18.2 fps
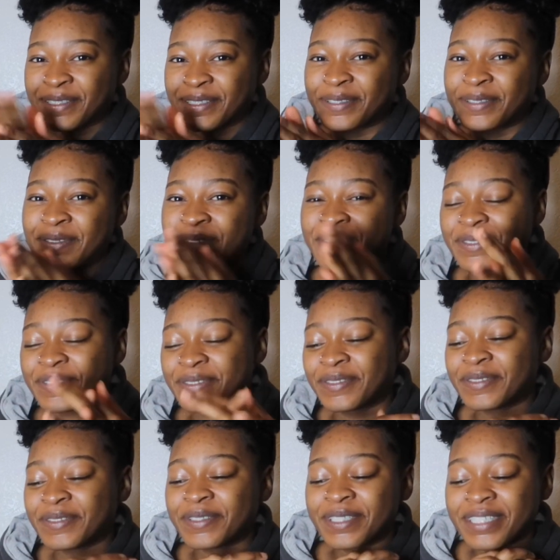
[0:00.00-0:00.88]

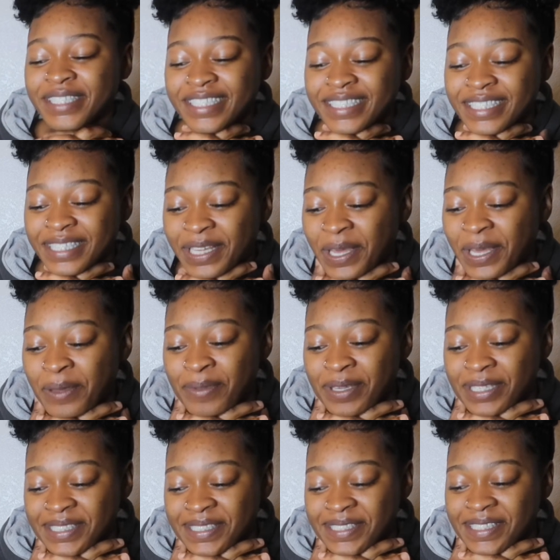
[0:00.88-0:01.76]
Ooh, I'm
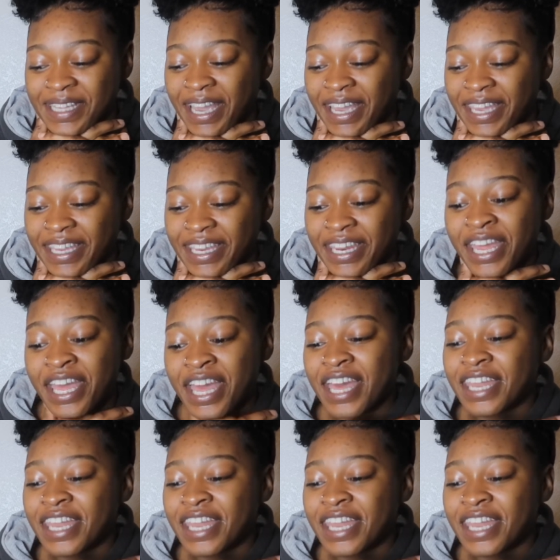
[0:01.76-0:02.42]
excited.